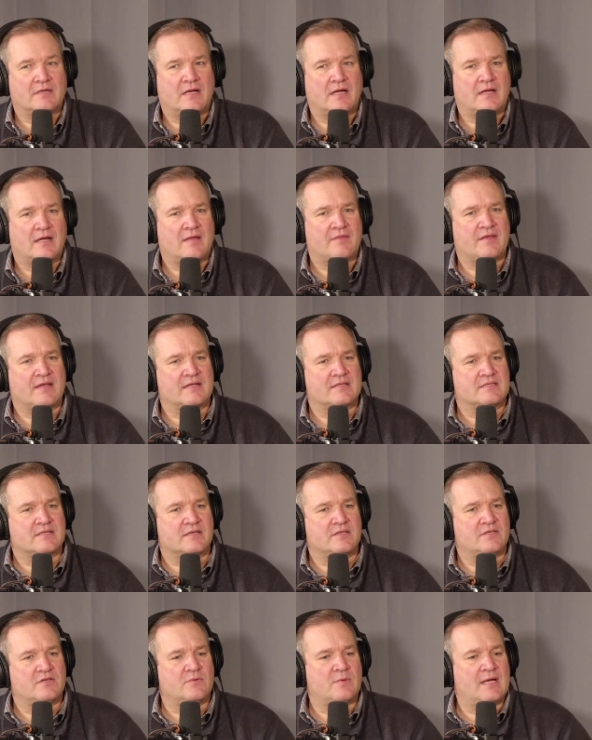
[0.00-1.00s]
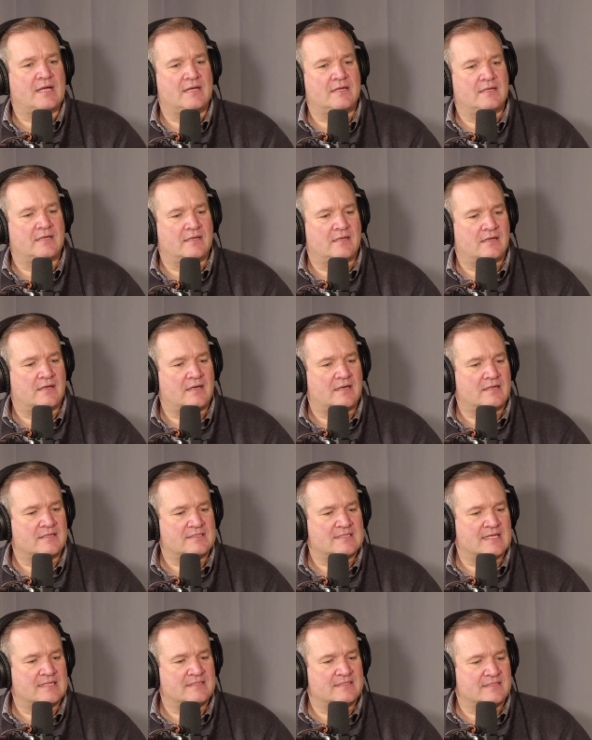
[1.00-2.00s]
Uh, I think it's a UN uh,
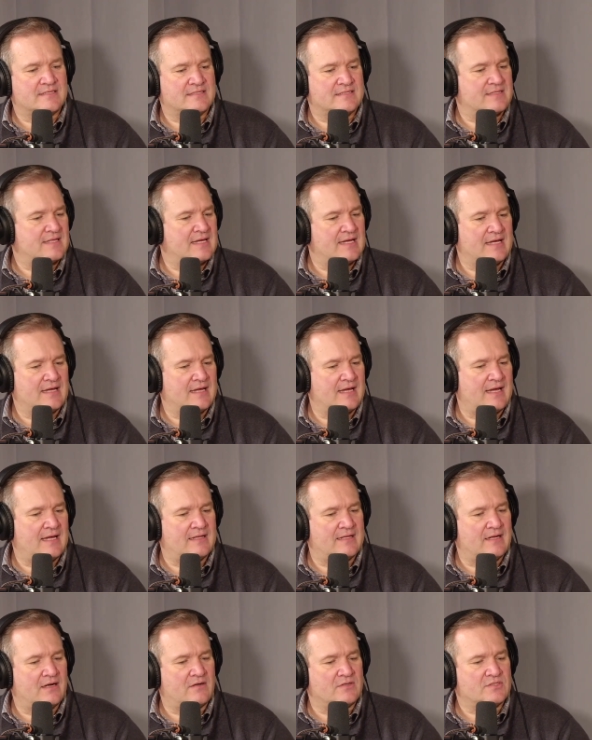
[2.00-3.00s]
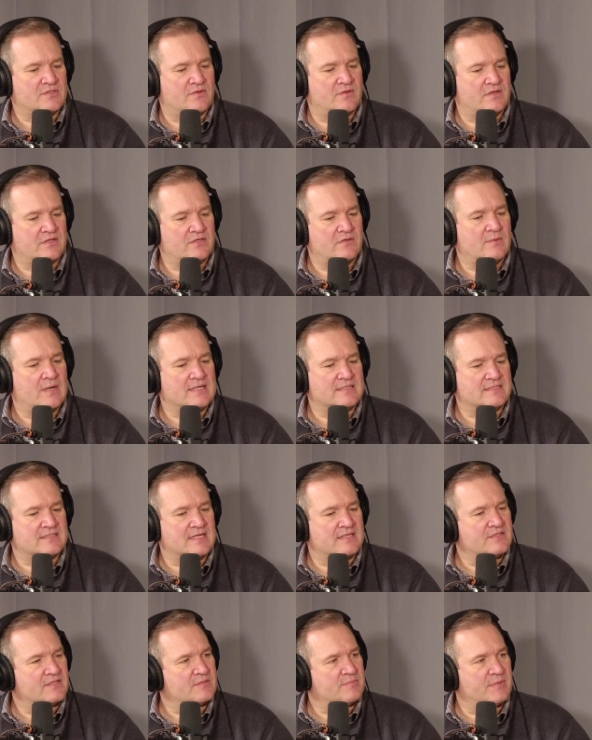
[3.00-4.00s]
census thing, and then also the U.S.
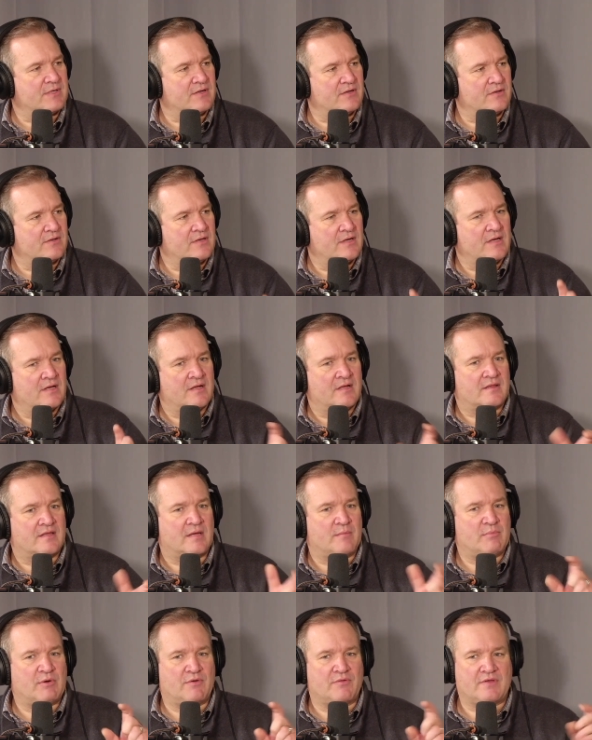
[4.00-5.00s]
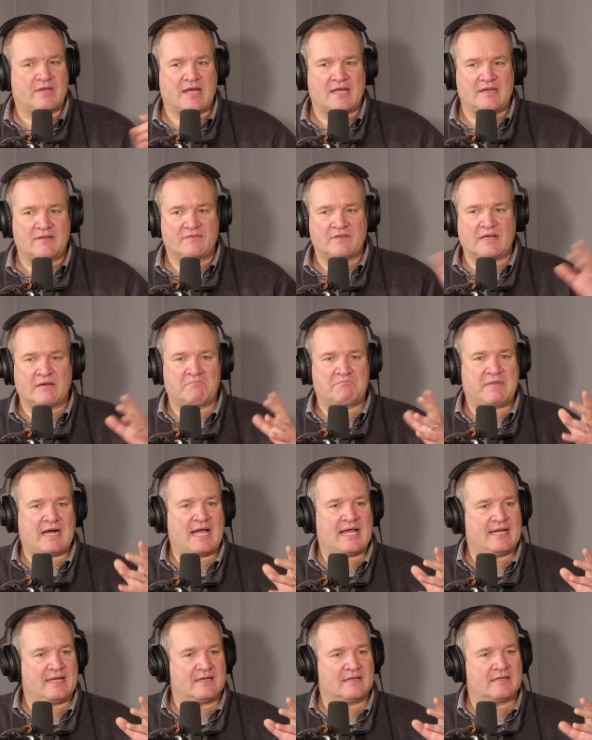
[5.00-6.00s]
Census Bureau. They both kind of
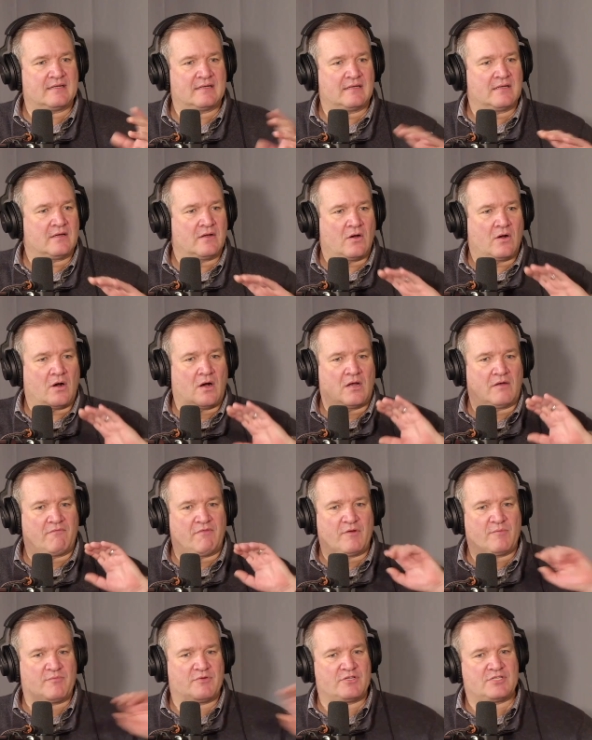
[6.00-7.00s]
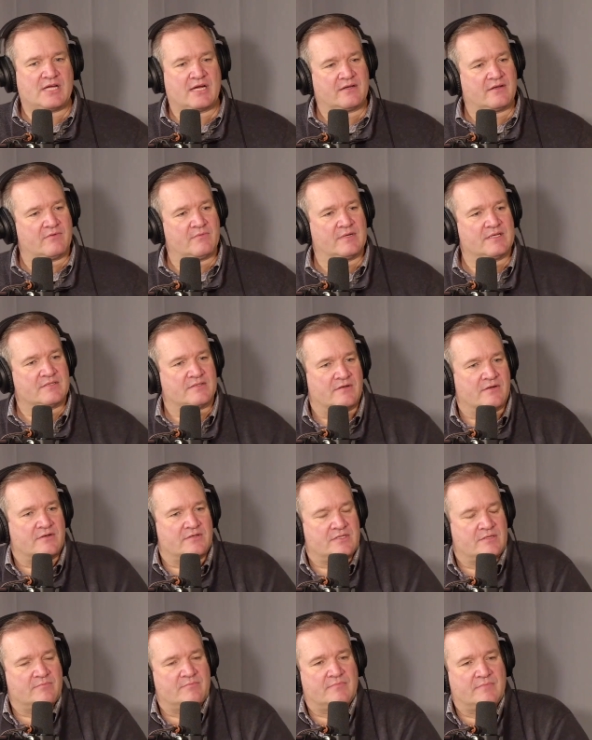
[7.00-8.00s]
combined all of their projected
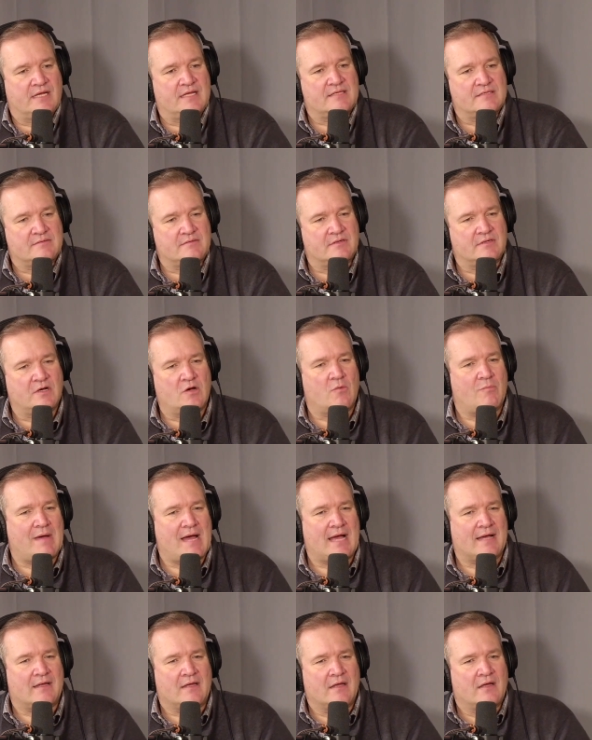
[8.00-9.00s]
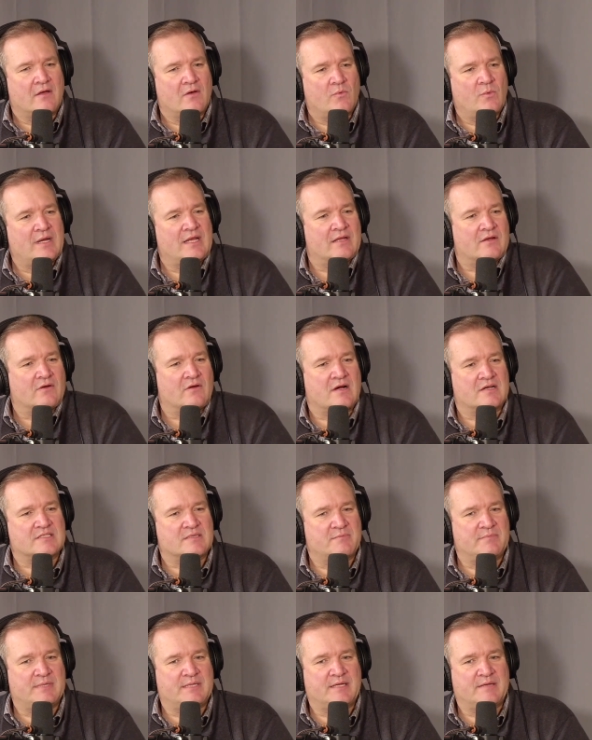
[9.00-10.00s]
research and and go back. We didn't cross
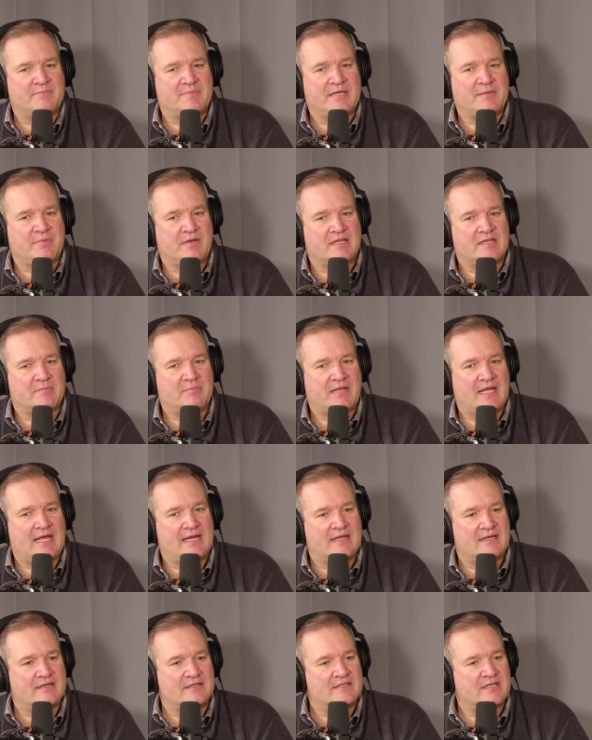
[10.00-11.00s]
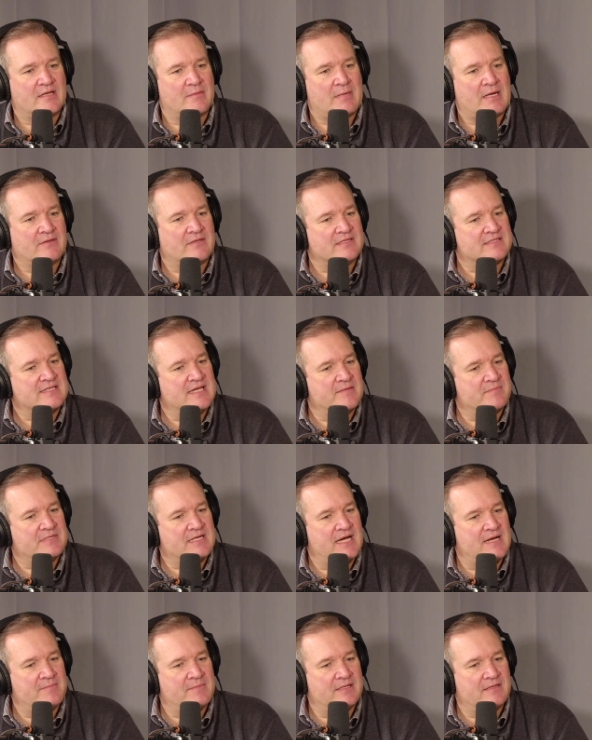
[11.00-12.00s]
a billion people on the planet until about the same
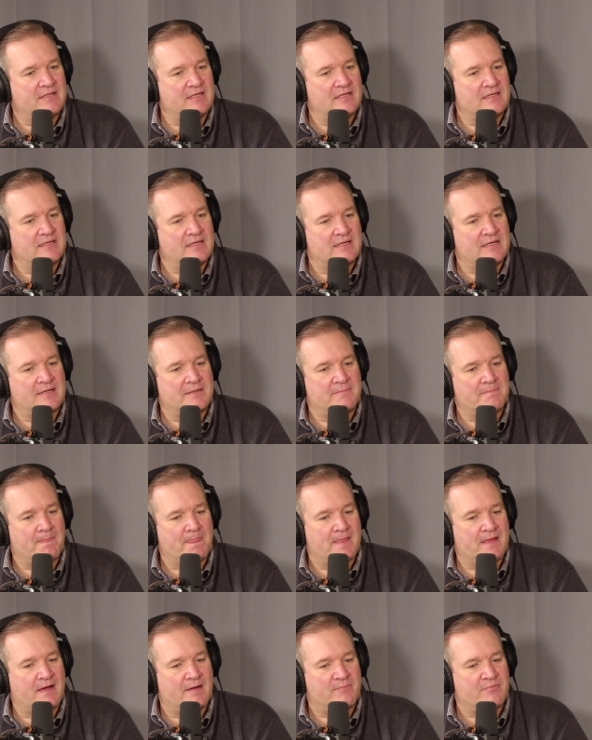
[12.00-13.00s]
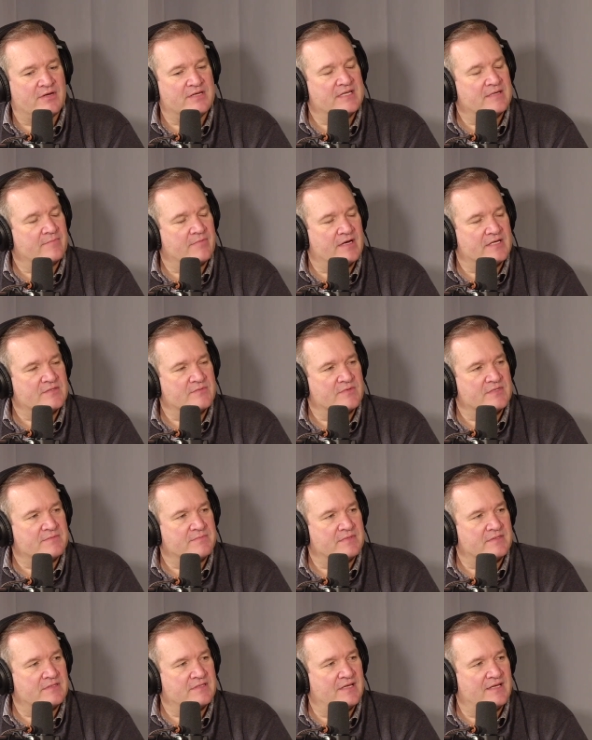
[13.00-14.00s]
time that the um, uh, printing press was
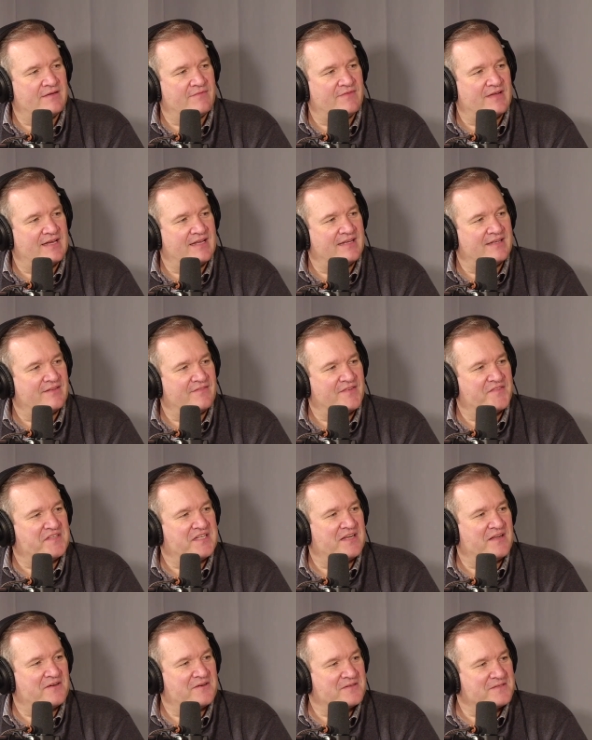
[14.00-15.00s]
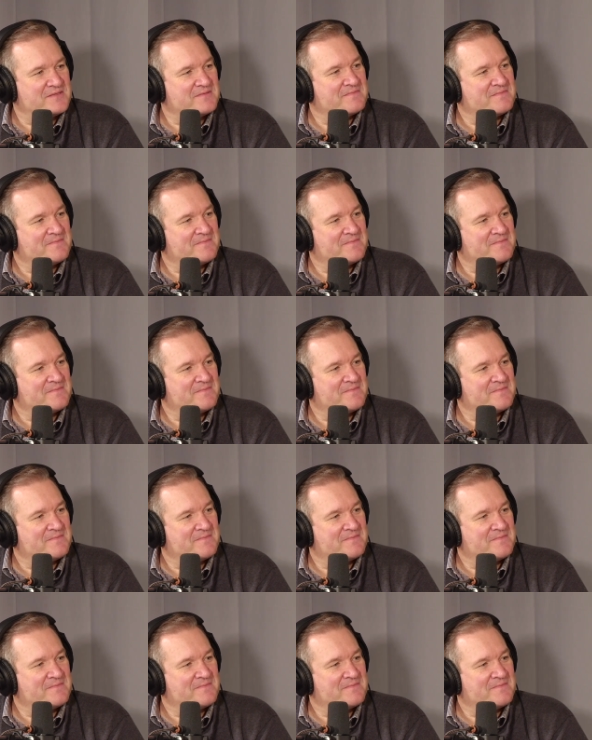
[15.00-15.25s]
invented in the 1500s.